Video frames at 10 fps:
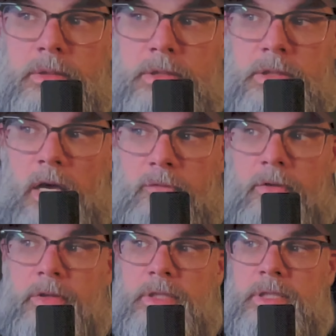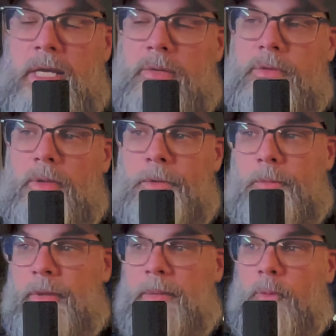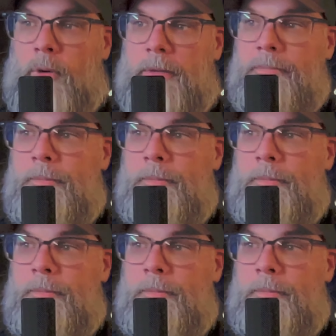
soften the sound a little bit more.